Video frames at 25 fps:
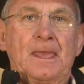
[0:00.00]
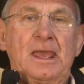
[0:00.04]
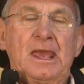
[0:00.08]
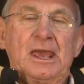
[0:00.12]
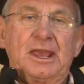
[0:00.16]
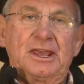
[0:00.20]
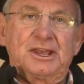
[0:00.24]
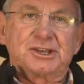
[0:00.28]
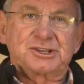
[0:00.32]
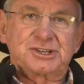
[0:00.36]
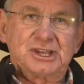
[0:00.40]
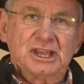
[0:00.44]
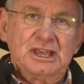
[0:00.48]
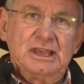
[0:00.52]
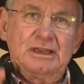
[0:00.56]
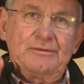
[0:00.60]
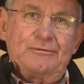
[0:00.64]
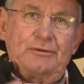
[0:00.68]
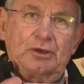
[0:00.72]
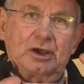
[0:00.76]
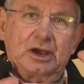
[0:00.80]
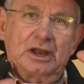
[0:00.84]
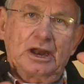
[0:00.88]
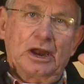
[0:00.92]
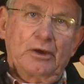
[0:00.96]
You see, if
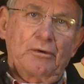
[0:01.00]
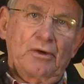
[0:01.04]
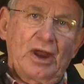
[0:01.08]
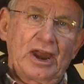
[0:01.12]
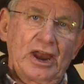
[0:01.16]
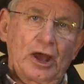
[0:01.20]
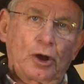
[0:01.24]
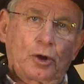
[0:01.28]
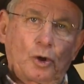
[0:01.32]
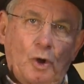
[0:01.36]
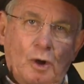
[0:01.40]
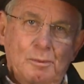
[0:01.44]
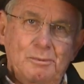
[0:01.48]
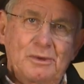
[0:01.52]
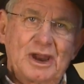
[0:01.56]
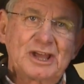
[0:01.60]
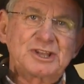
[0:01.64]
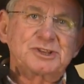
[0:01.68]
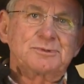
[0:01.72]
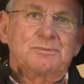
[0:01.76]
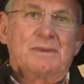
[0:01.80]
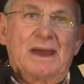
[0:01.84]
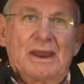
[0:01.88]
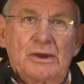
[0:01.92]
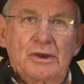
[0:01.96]
you're going to run a
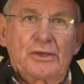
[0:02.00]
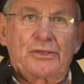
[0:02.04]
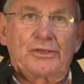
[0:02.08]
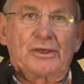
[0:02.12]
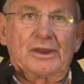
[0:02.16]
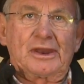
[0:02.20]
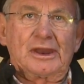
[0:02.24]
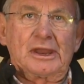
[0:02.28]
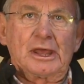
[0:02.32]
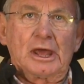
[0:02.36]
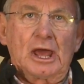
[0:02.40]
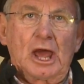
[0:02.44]
comrades marathon,